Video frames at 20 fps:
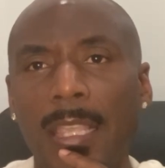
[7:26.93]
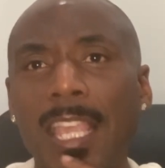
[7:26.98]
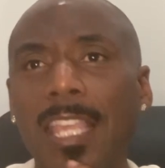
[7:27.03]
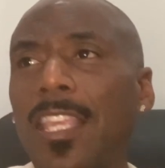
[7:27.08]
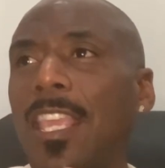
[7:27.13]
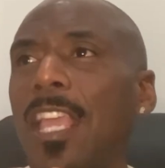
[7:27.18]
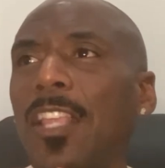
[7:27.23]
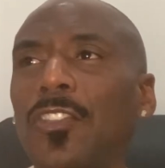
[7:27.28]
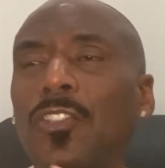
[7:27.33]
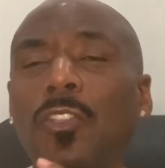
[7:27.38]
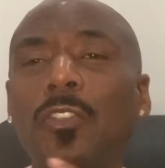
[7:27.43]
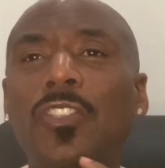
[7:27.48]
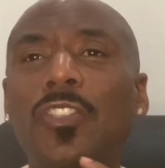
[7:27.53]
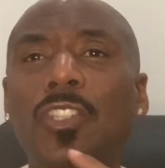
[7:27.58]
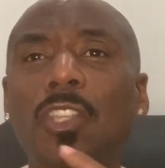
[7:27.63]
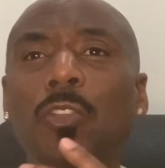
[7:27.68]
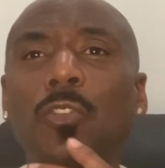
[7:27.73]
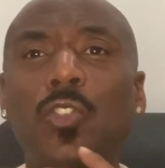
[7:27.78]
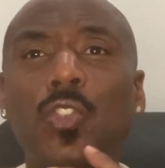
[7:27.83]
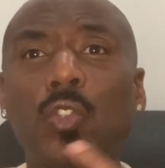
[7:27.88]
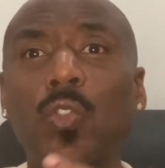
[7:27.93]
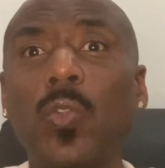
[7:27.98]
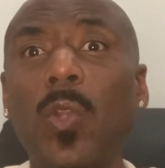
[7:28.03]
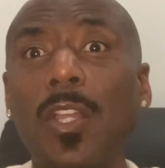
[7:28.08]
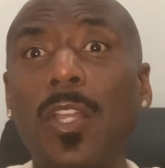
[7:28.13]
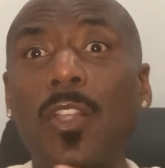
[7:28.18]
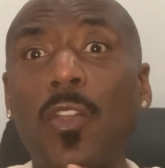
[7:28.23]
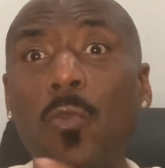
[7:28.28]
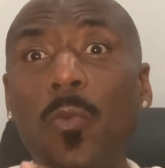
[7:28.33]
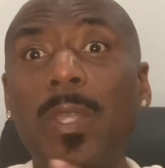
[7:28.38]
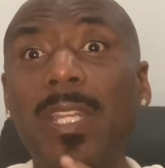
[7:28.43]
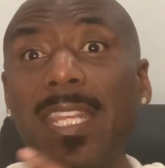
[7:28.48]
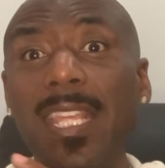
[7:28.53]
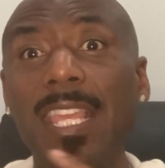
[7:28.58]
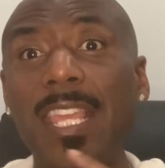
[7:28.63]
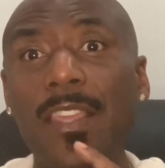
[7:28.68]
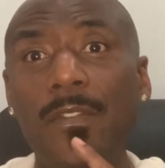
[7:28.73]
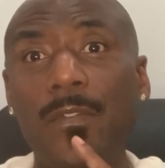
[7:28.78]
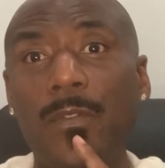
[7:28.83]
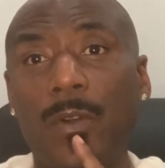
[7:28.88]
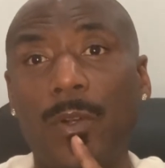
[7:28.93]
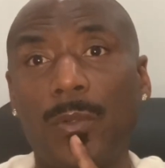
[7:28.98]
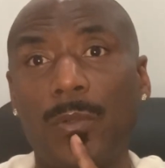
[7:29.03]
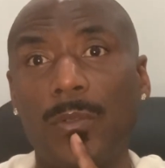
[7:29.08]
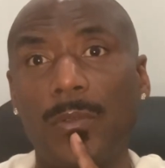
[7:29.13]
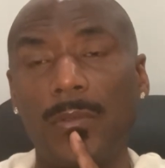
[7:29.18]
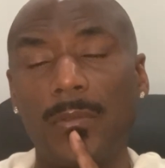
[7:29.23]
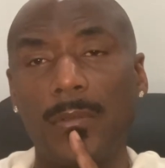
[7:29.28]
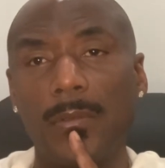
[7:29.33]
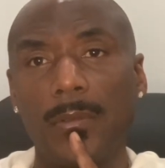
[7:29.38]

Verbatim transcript: Yet you still struggle with evil.